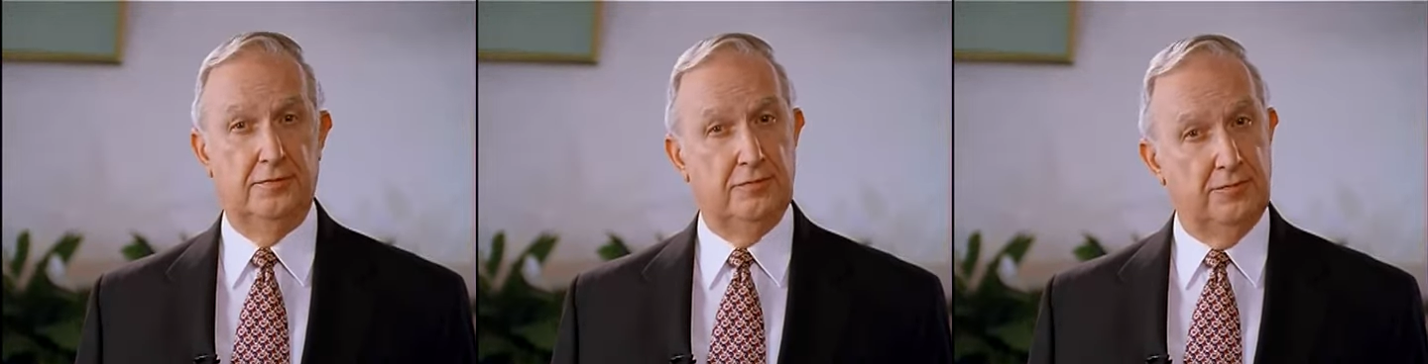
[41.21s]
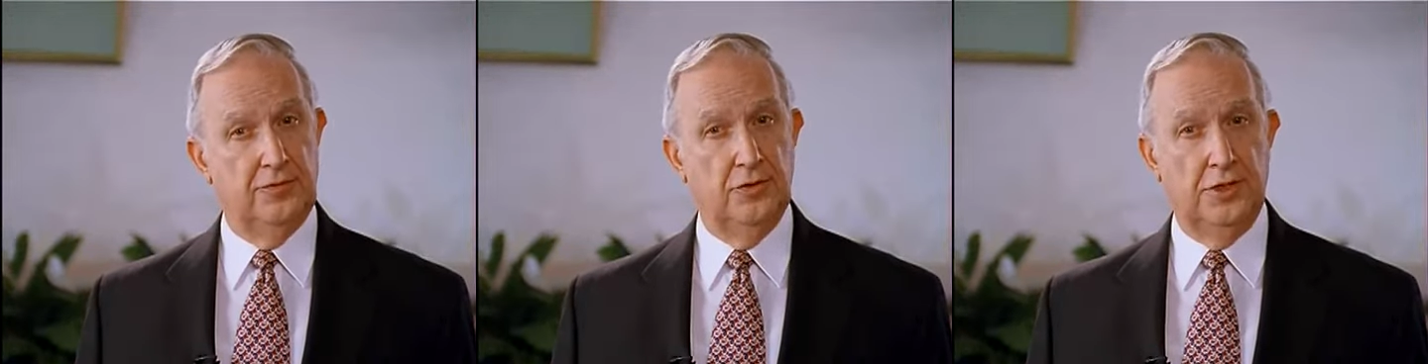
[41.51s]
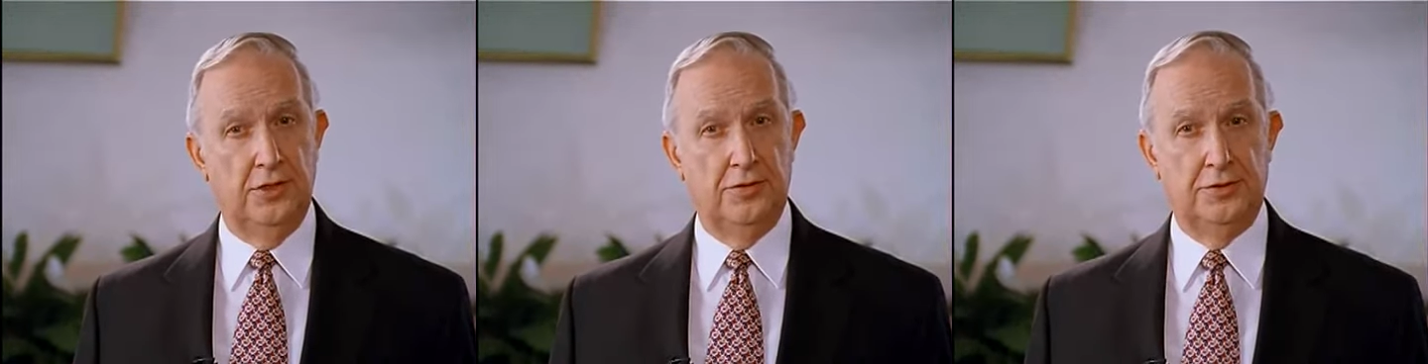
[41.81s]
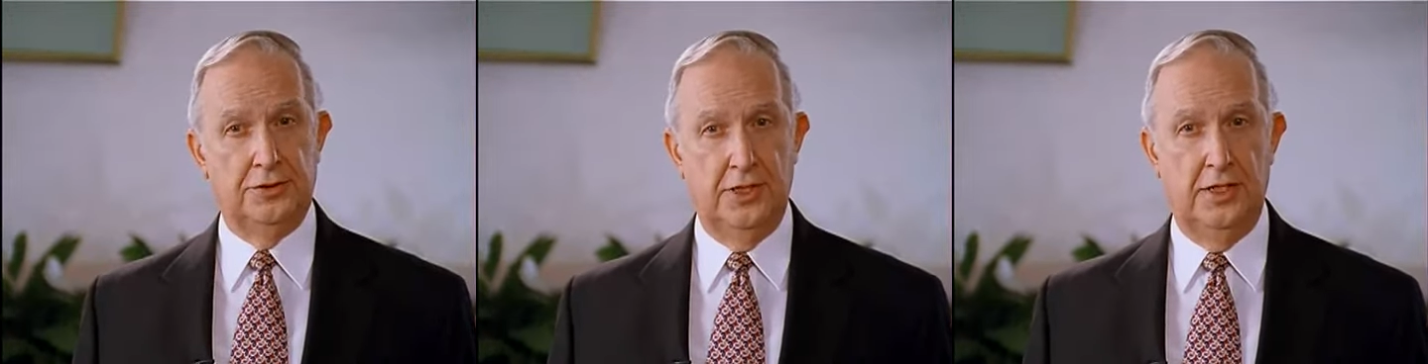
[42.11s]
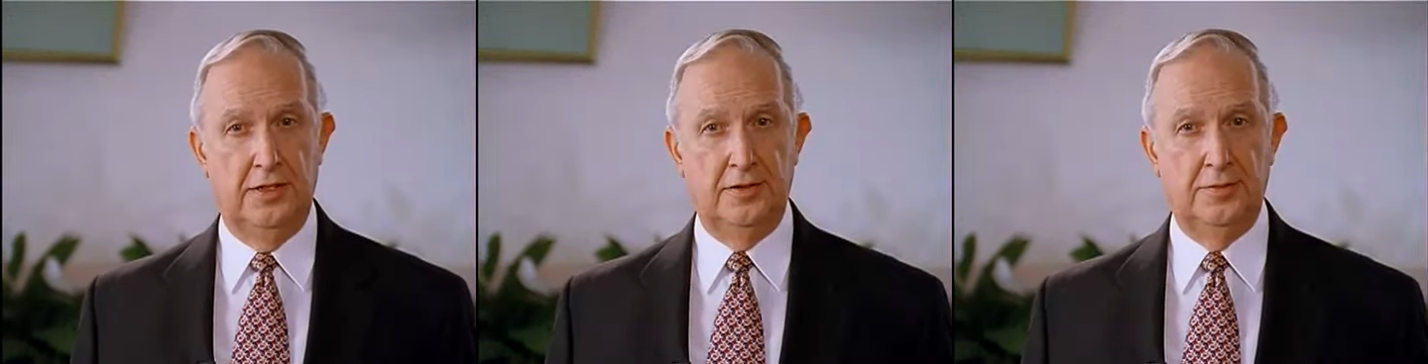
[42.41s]
fully
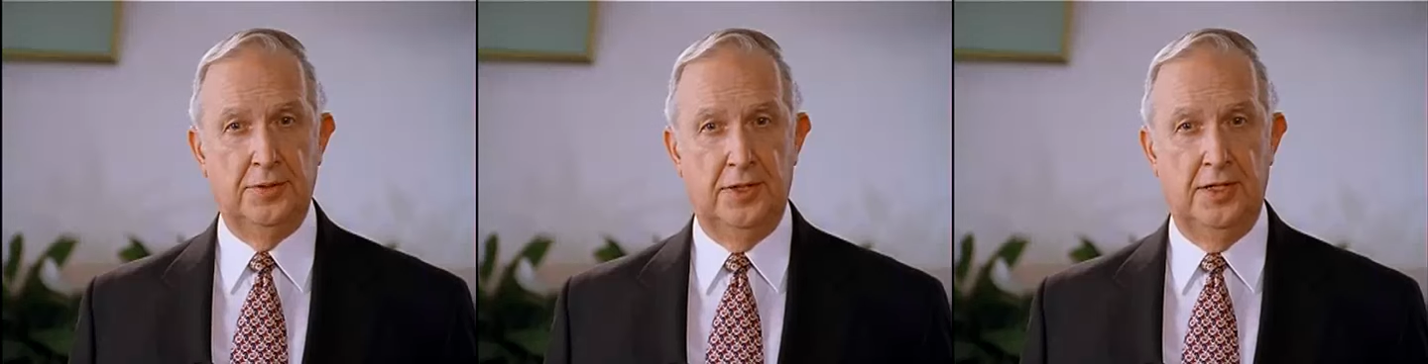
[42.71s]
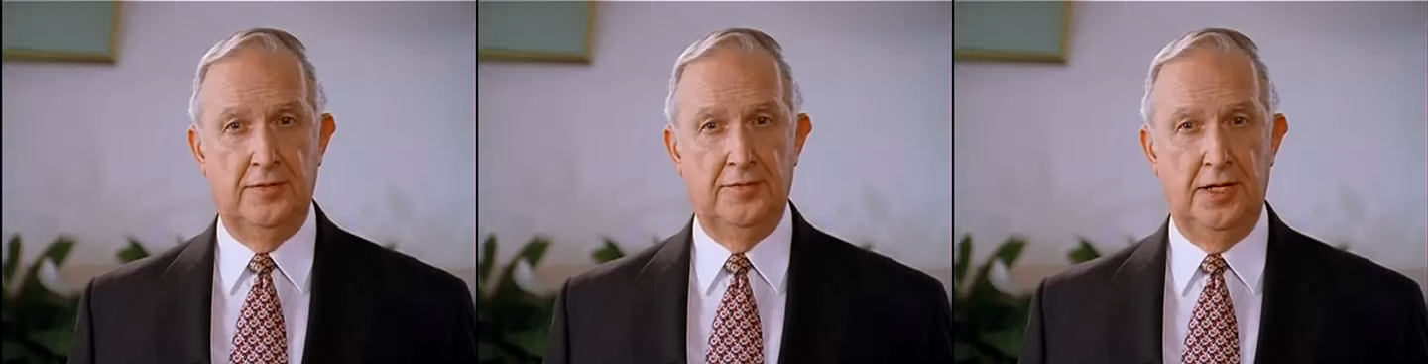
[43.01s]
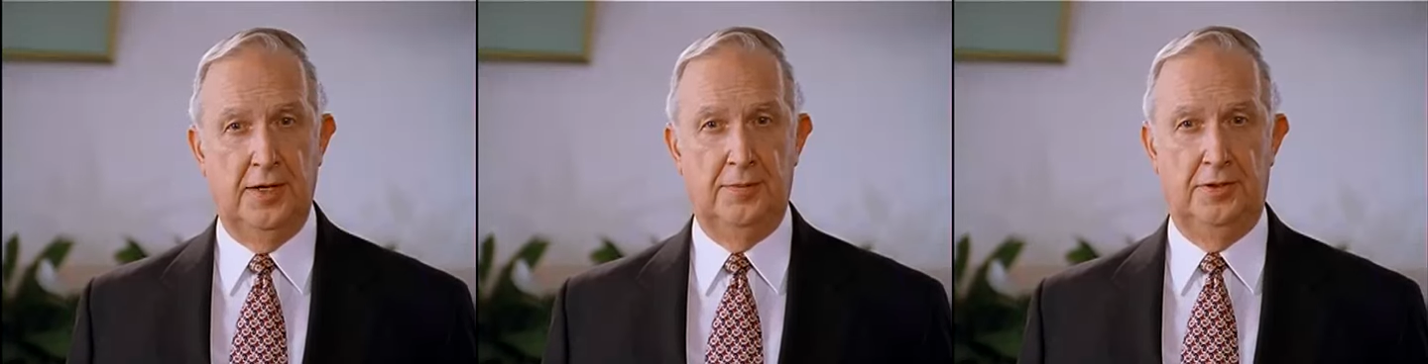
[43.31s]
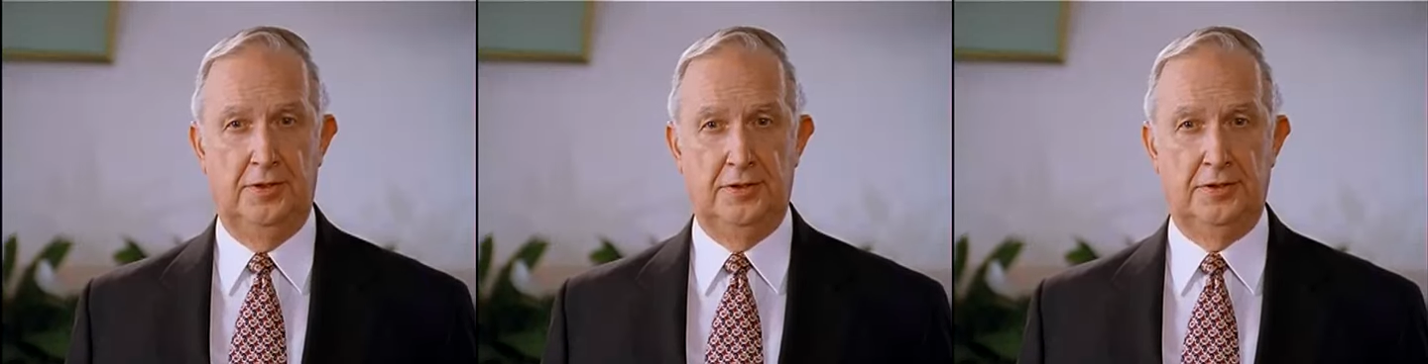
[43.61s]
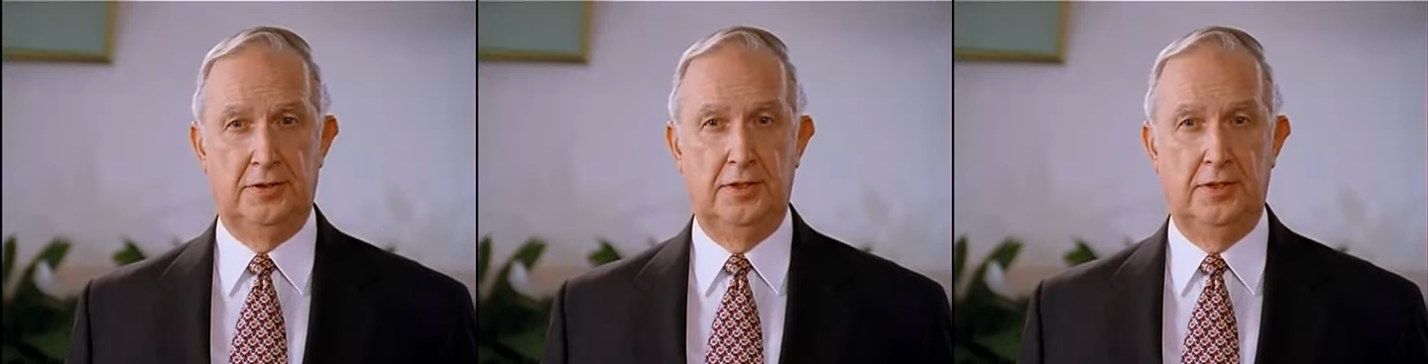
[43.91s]
understanding the plan of happiness